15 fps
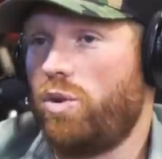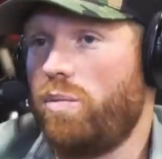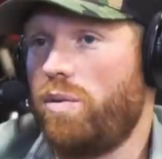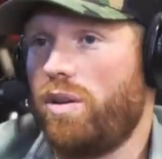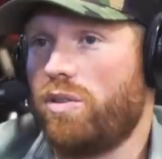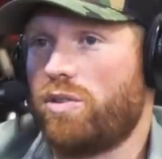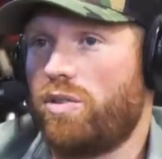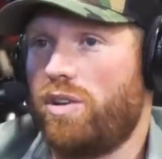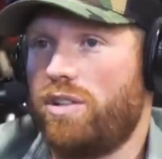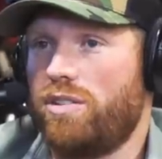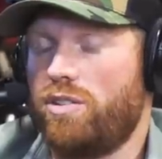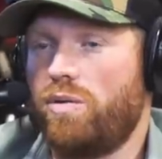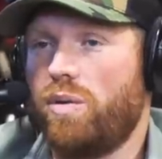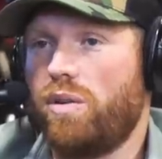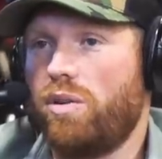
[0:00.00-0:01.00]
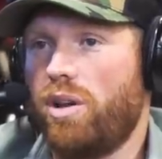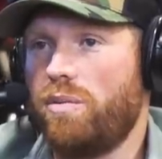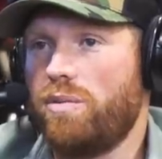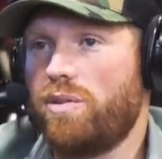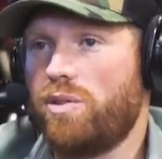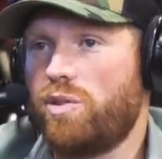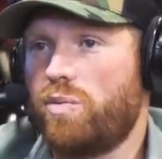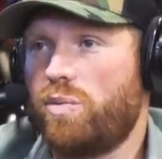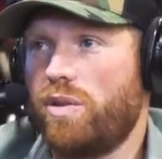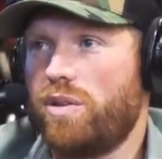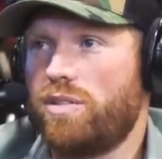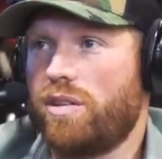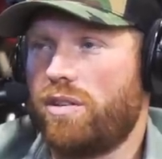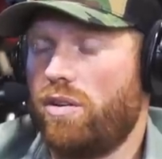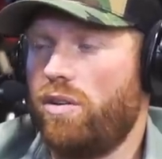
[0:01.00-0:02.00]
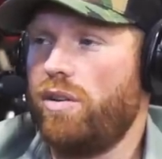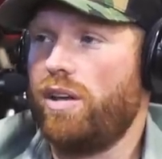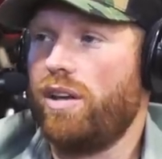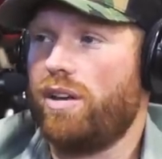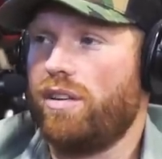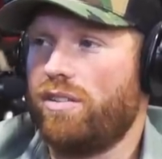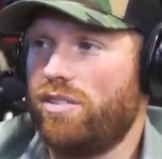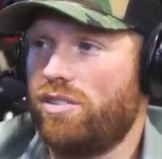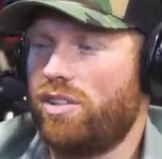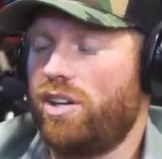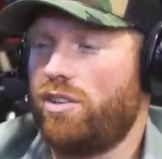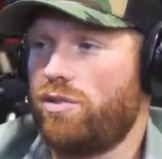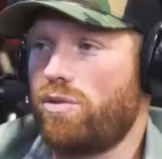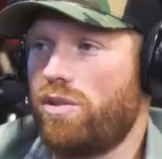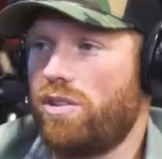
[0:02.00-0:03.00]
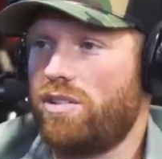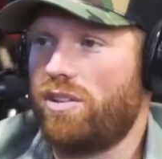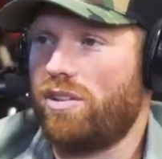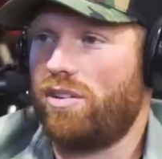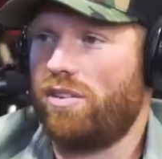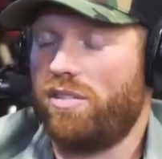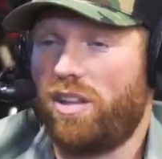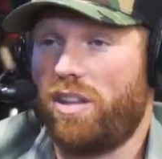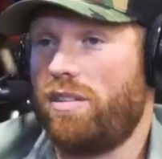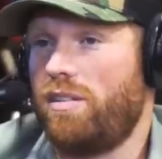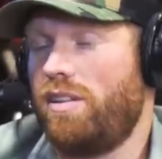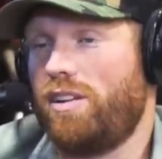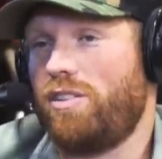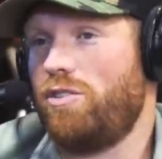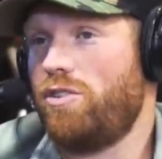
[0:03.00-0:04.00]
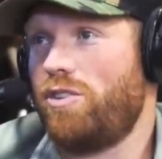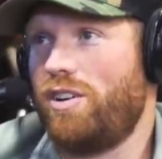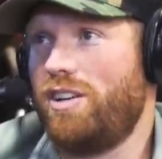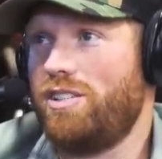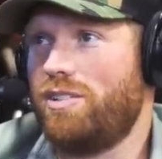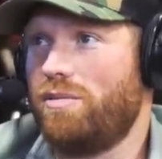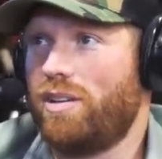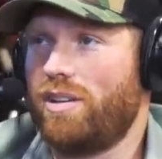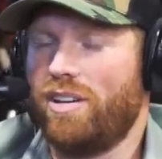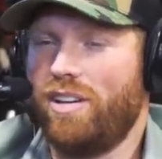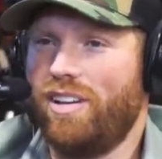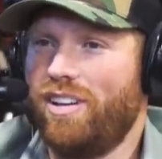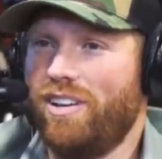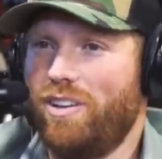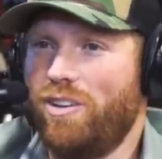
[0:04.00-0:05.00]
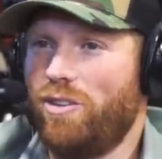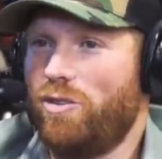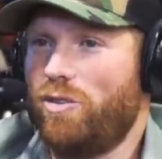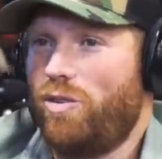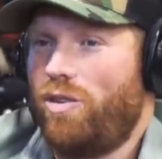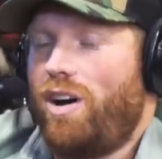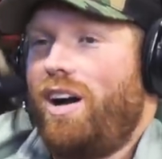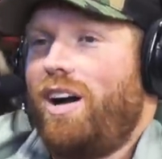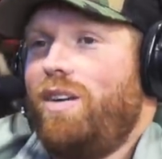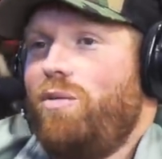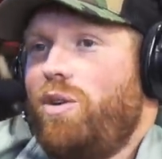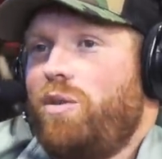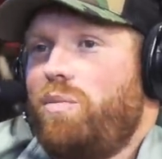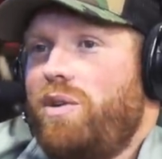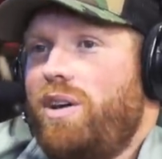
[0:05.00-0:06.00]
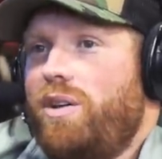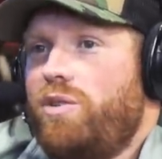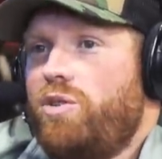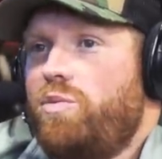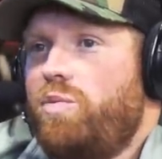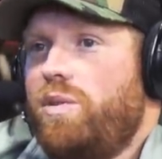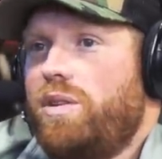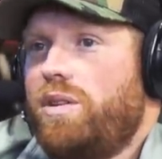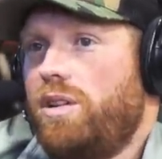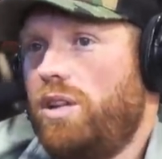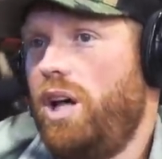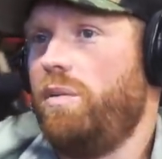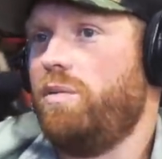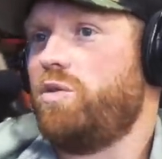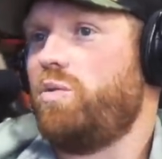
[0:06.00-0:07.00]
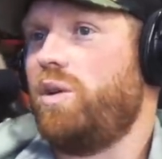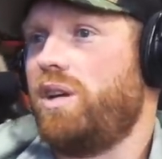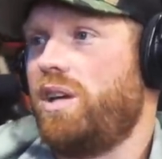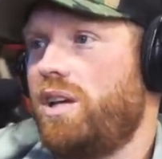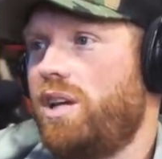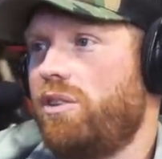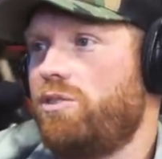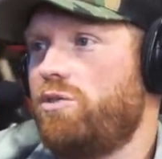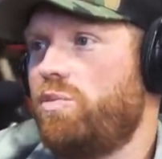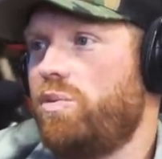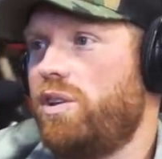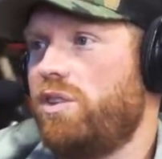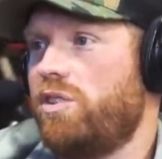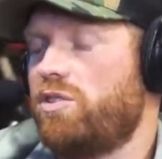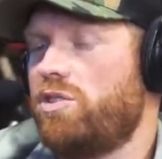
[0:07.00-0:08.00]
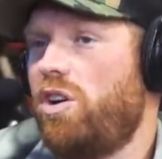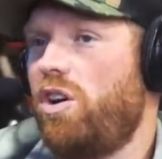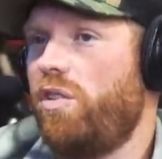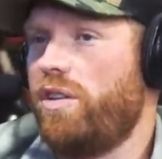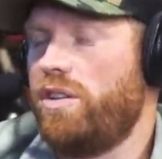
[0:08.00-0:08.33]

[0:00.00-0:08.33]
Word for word: told me I was crazy. You rent llamas in the spring? It's like, oh yeah, you just got to do this, and they, they're like, you're crazy. I'm like, well, I want to be out in the spring. The llamas want to get out in the yeah. spring. There's all